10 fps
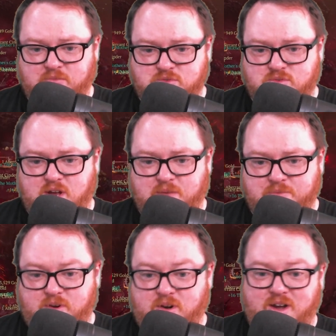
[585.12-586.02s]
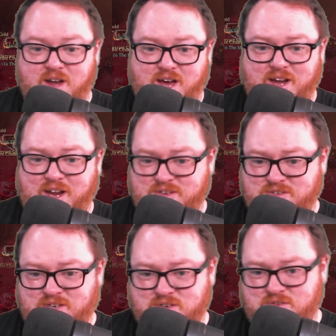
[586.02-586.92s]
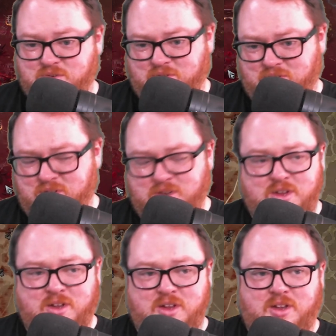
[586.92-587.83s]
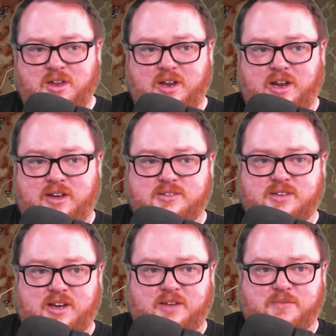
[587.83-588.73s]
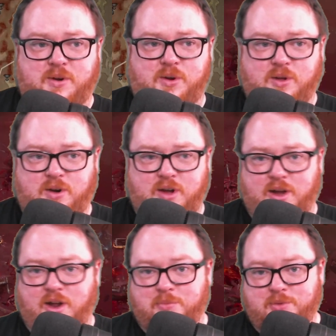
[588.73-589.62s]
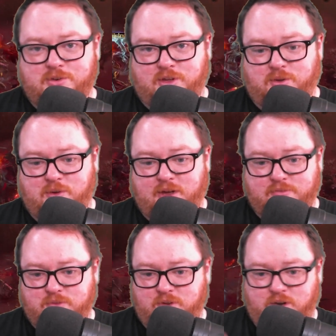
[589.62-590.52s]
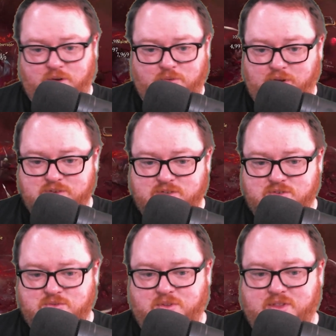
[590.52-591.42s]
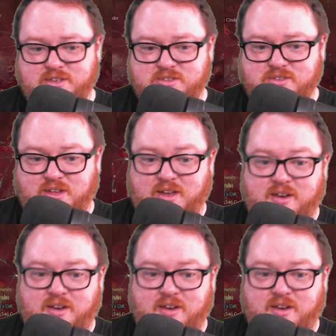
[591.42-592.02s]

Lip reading: drop that are non-ancestral and deciding if they're good or not up until you have, ancestral in that slot.